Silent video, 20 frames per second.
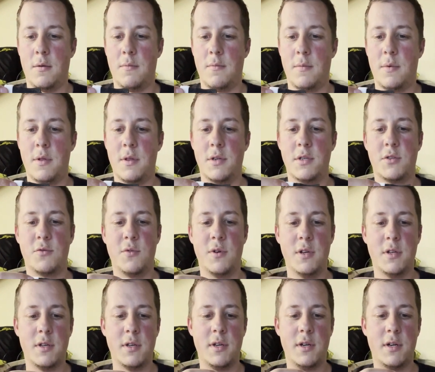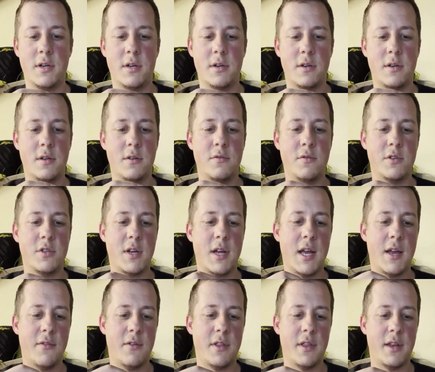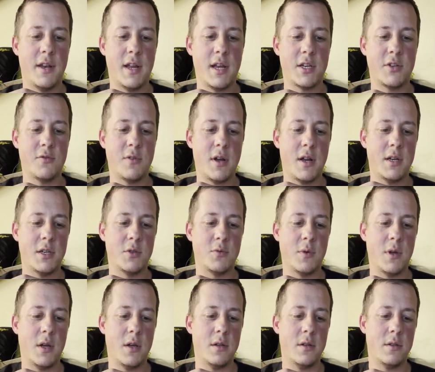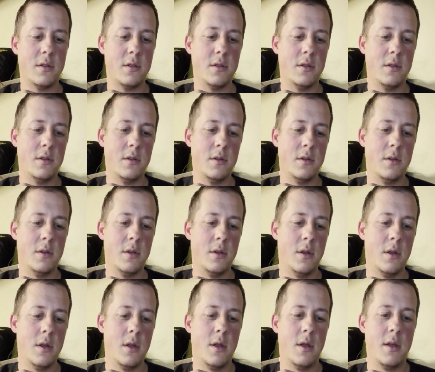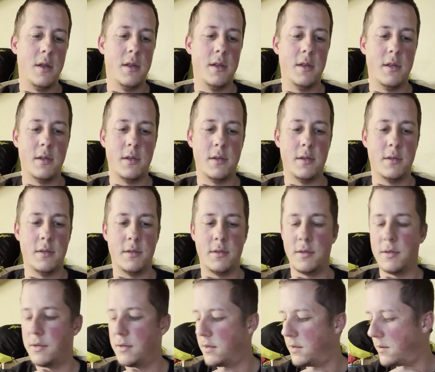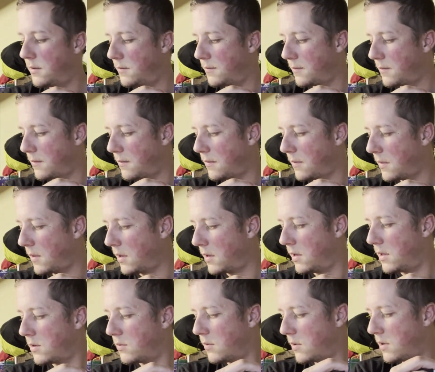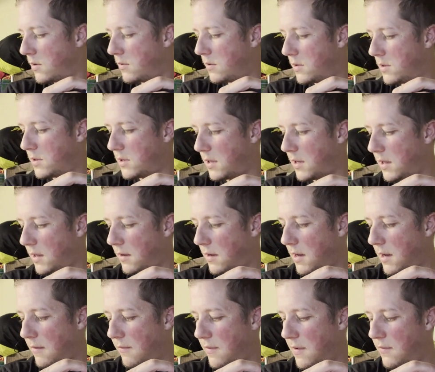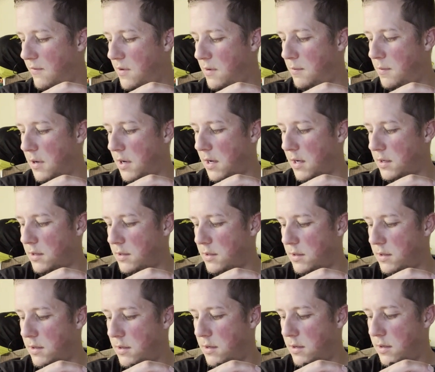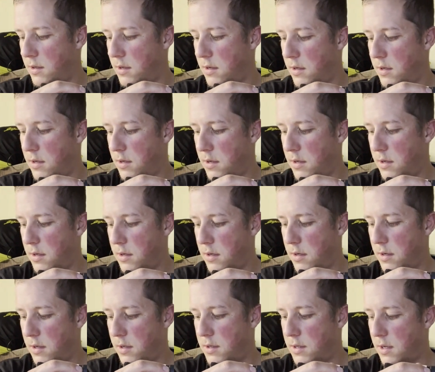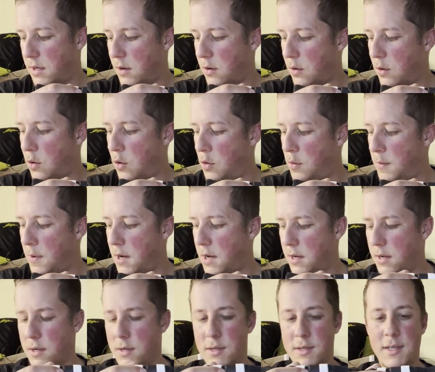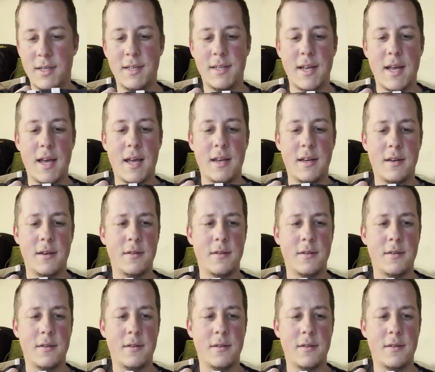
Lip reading: This reel here, which I have on the next rod as well, this one was, I think, $50. It's the Okuma C10.